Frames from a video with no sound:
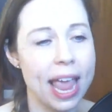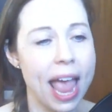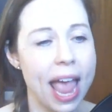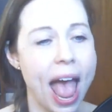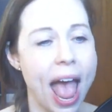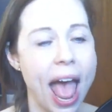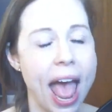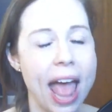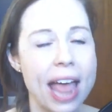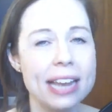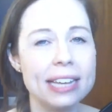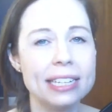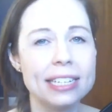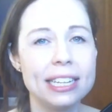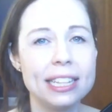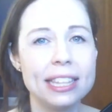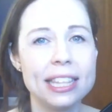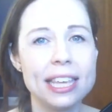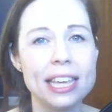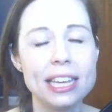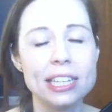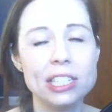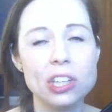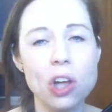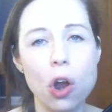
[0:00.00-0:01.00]
And
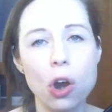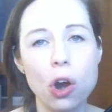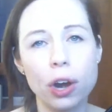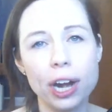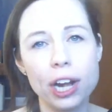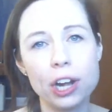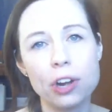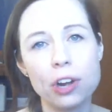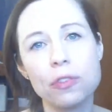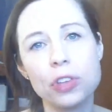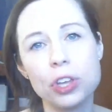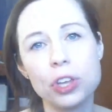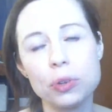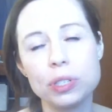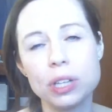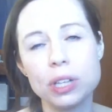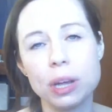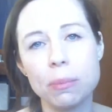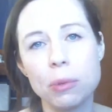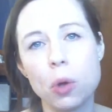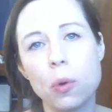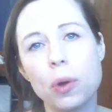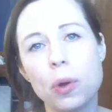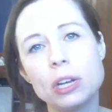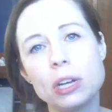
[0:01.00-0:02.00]
these are interviews I'm
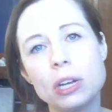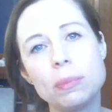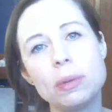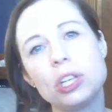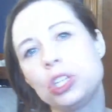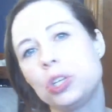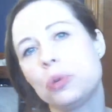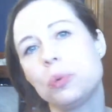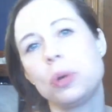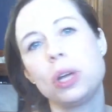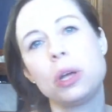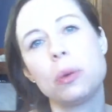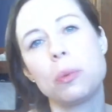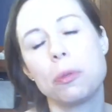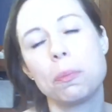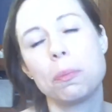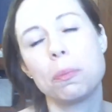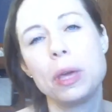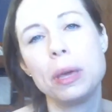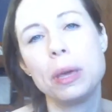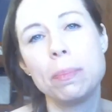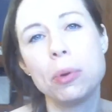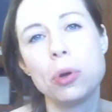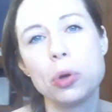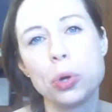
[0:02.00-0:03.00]
going to be doing with
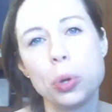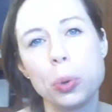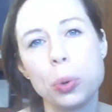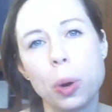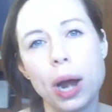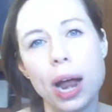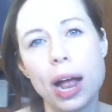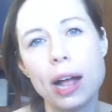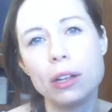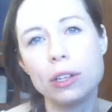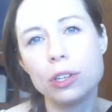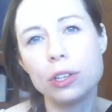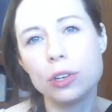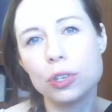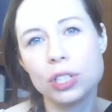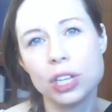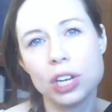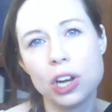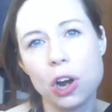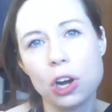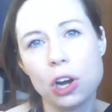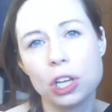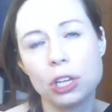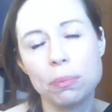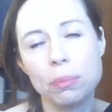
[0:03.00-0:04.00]
people who are elders in
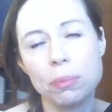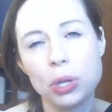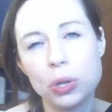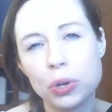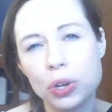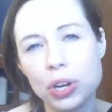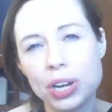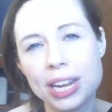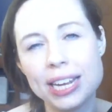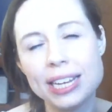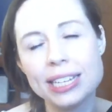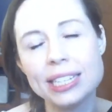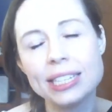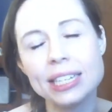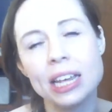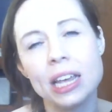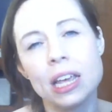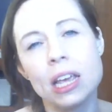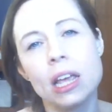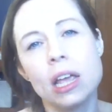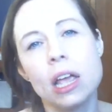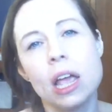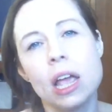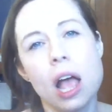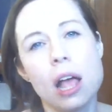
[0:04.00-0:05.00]
our communities.
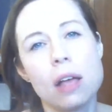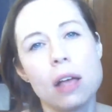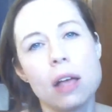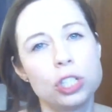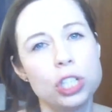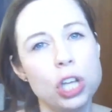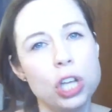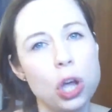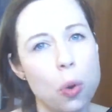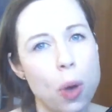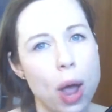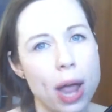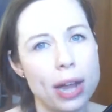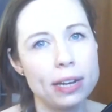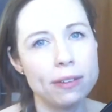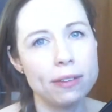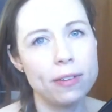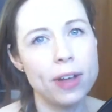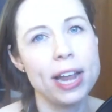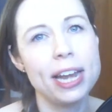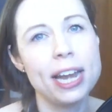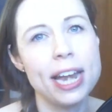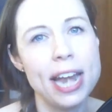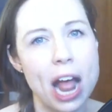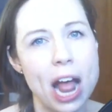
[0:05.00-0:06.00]
So I
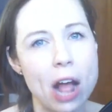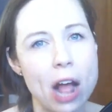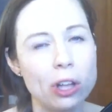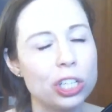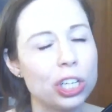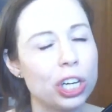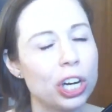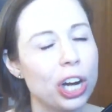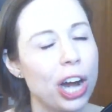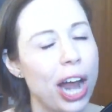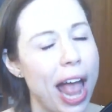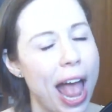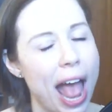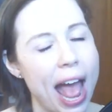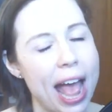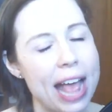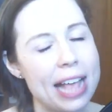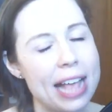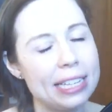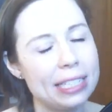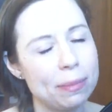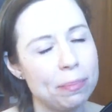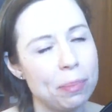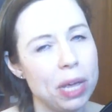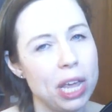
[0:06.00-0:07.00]
define an elder
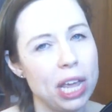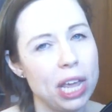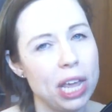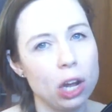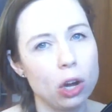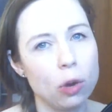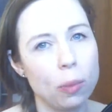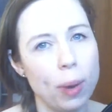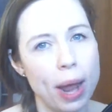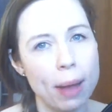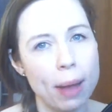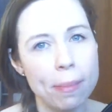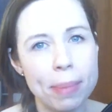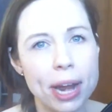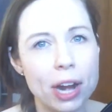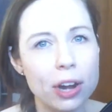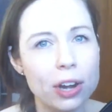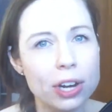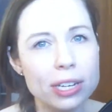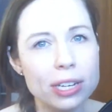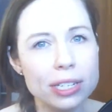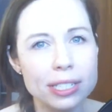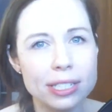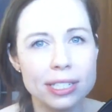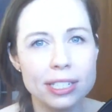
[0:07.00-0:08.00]
as being a
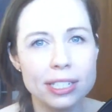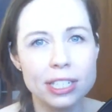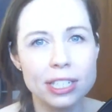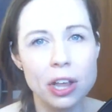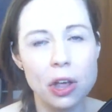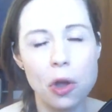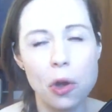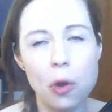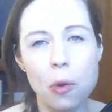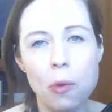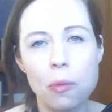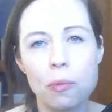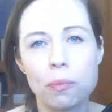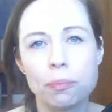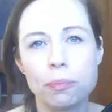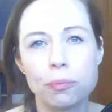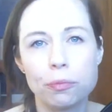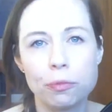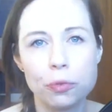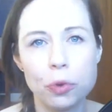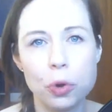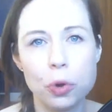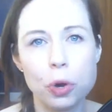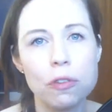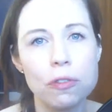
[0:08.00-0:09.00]
grandparent. So
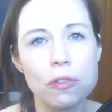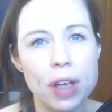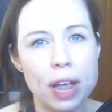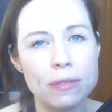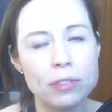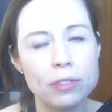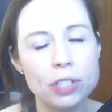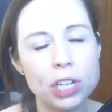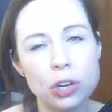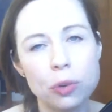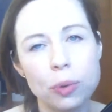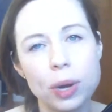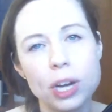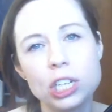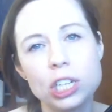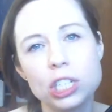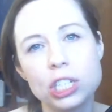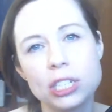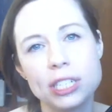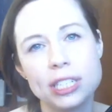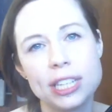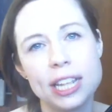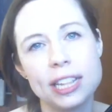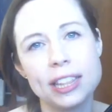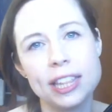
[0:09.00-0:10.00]
4 or 5 generations
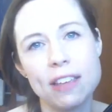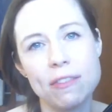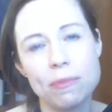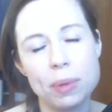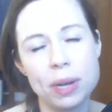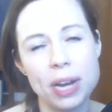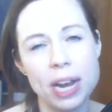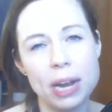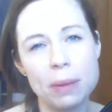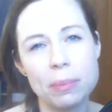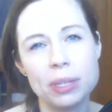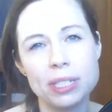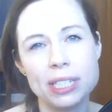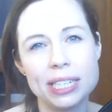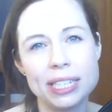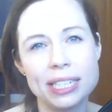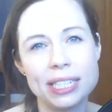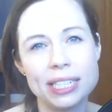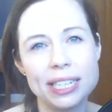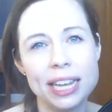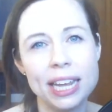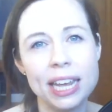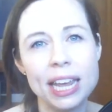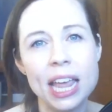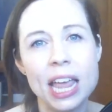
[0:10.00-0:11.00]
that they've been able to
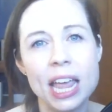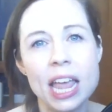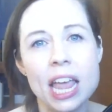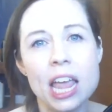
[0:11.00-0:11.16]
see.